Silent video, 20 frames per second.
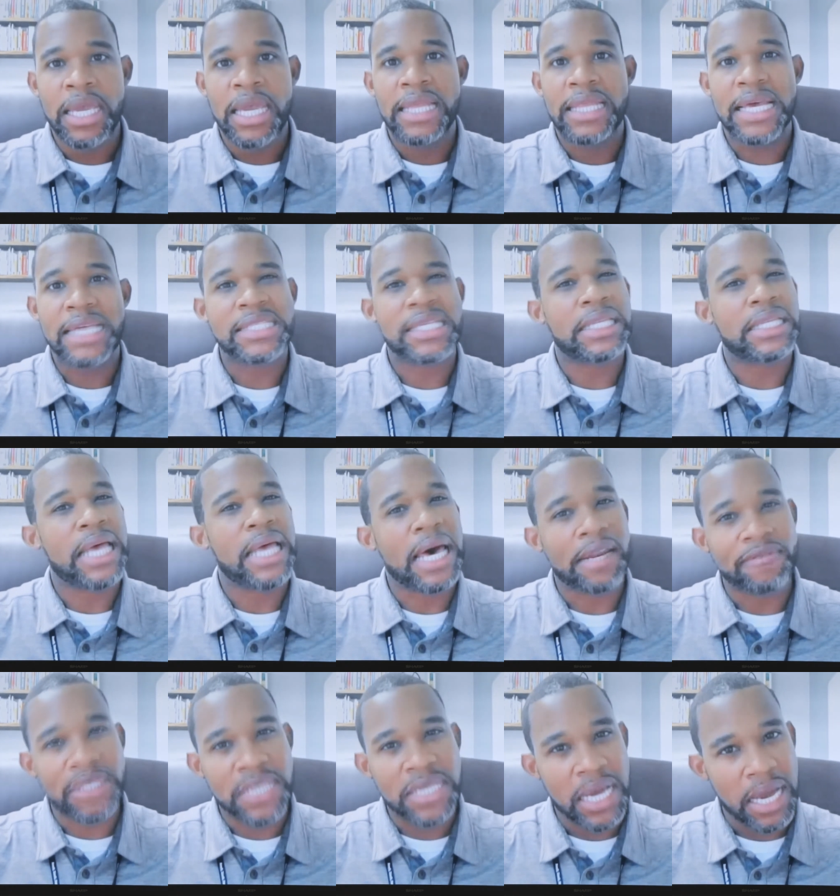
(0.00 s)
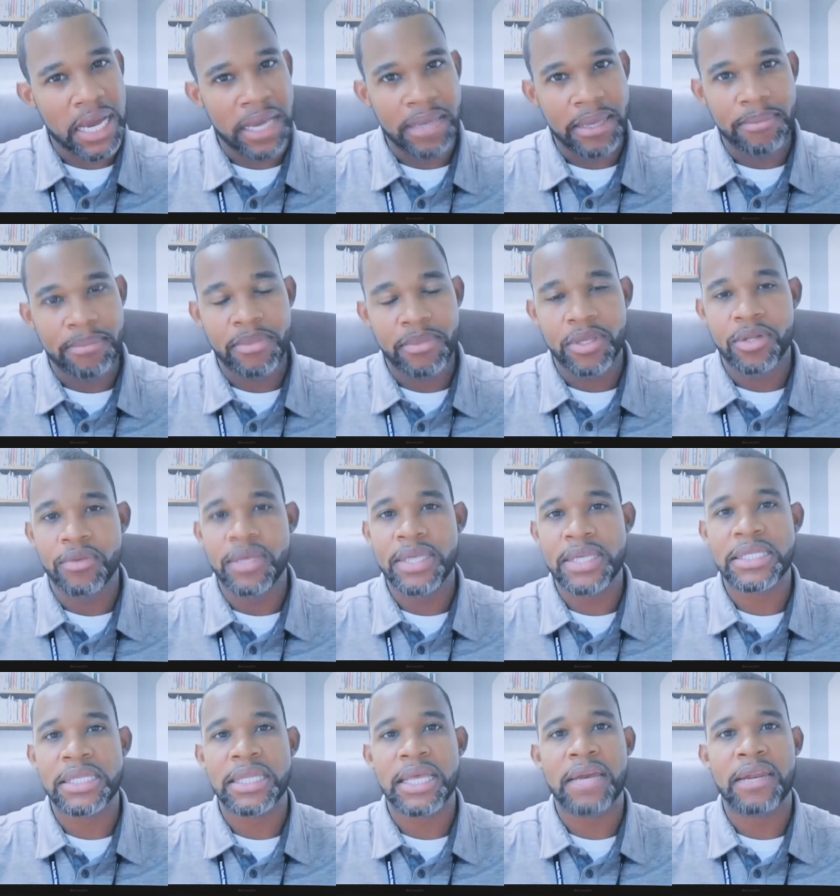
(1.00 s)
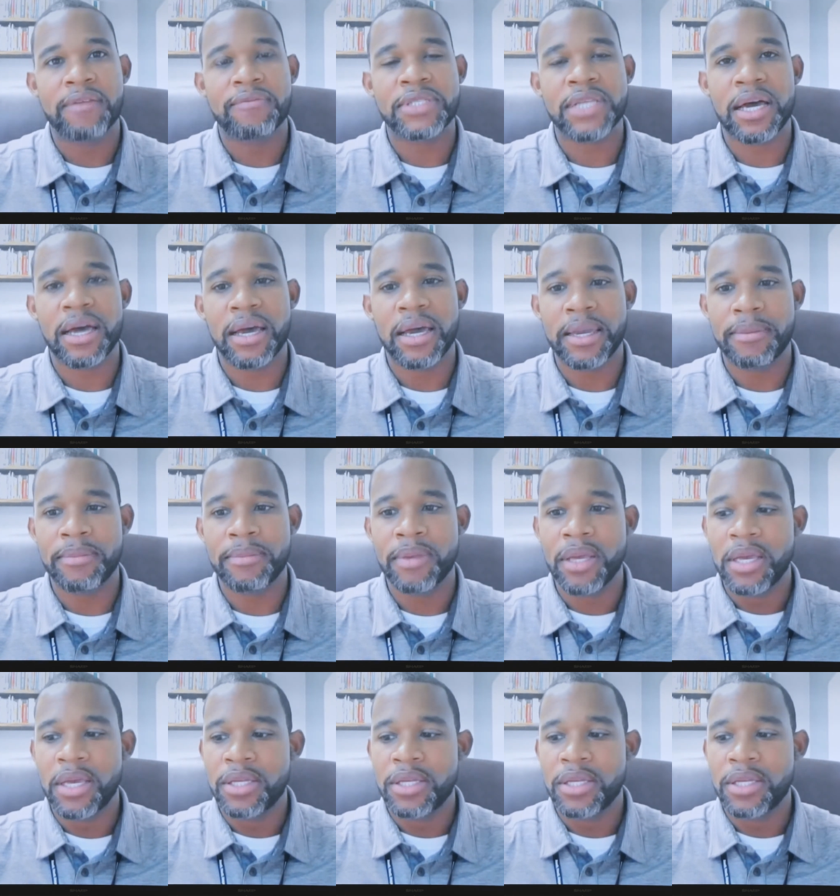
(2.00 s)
And that's a lot of time. That's a lot of time